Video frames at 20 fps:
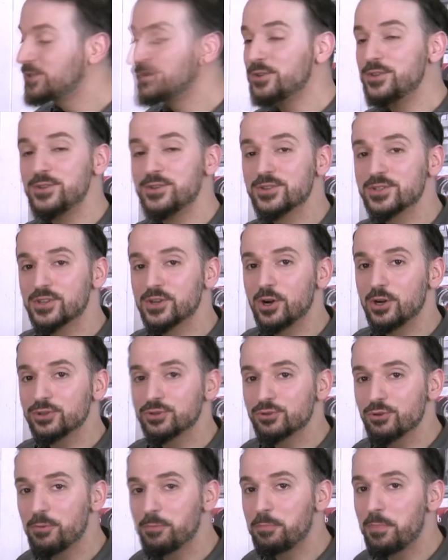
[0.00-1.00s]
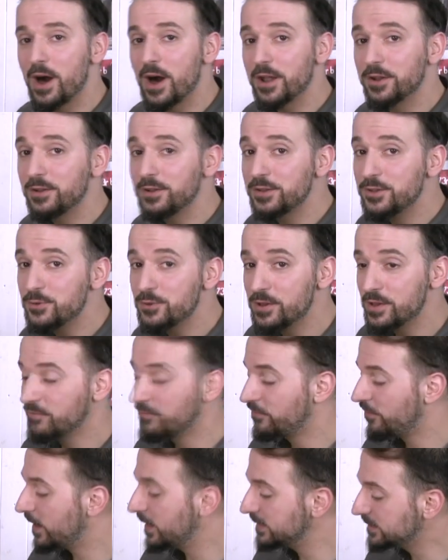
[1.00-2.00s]
to use control panel you
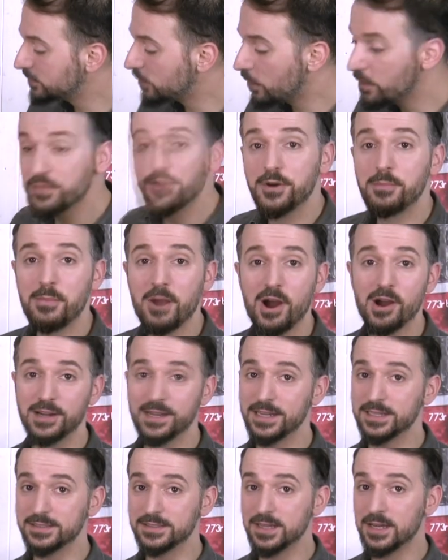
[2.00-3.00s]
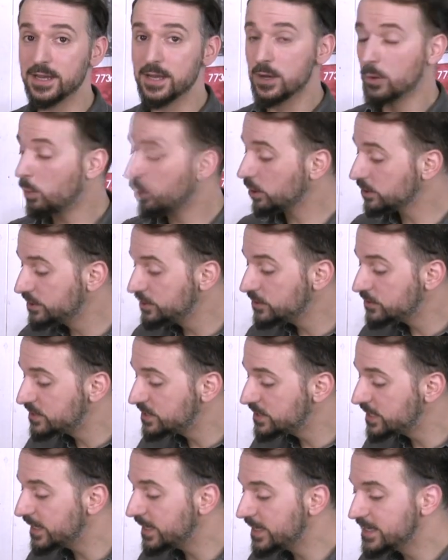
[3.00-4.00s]
can find on the market. What you
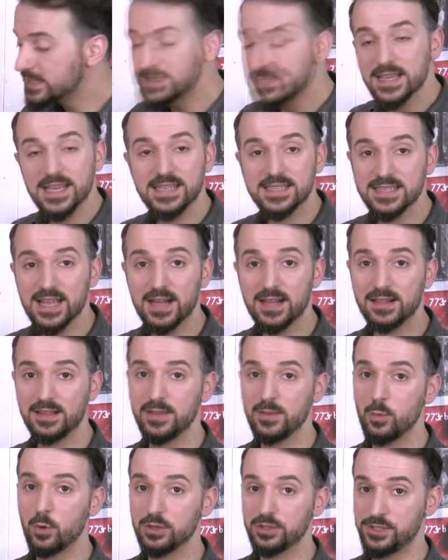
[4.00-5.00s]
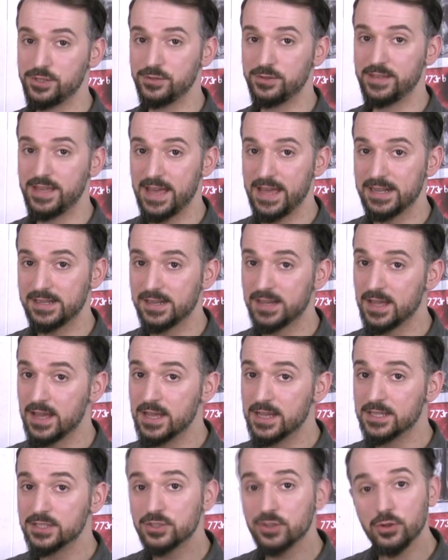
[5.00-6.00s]
see, it's exactly what you get,
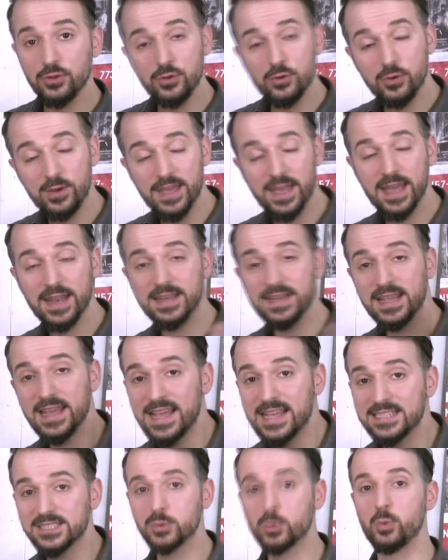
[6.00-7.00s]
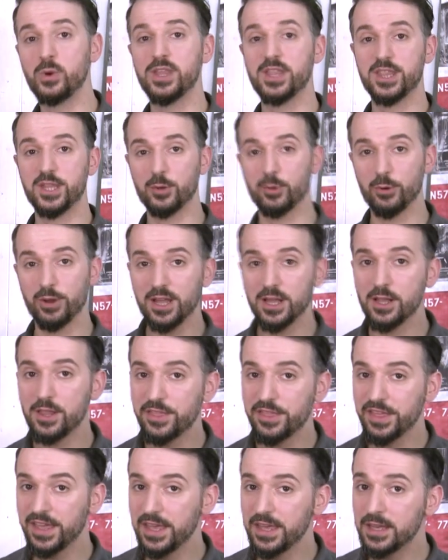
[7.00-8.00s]
so you can, as with the real
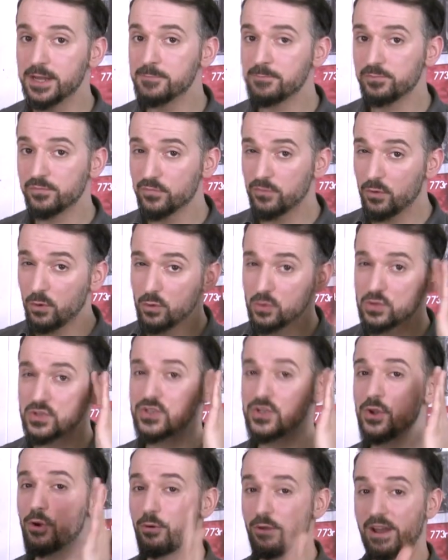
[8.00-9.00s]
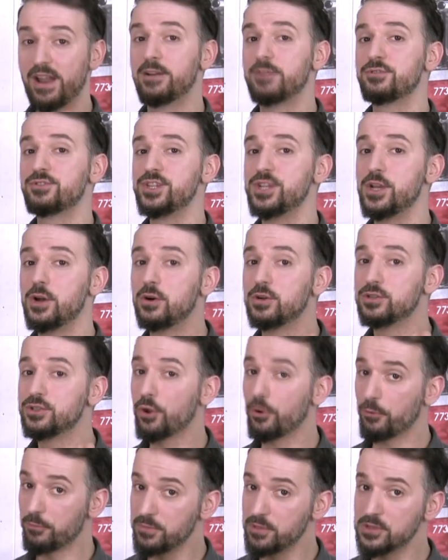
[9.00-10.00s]
thing, focus your energy on
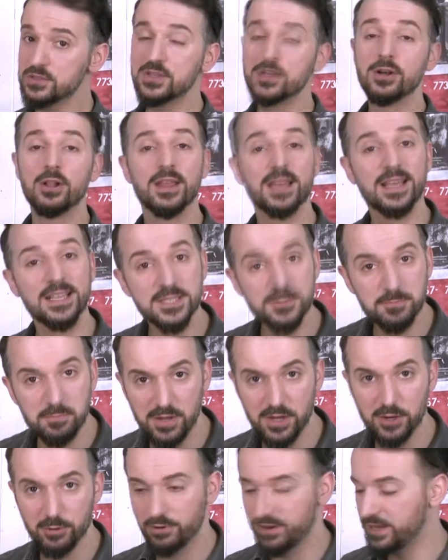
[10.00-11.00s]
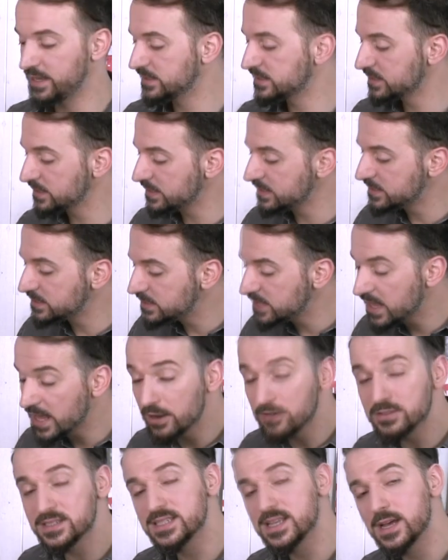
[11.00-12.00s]
your musical experience instead
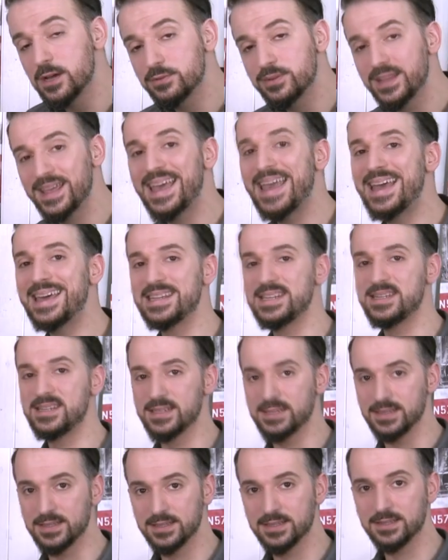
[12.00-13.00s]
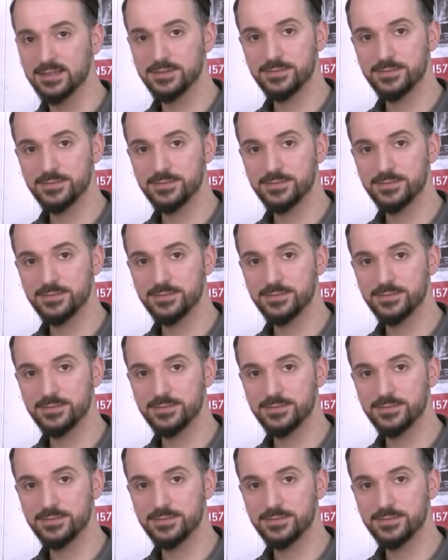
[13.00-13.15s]
of sound editing.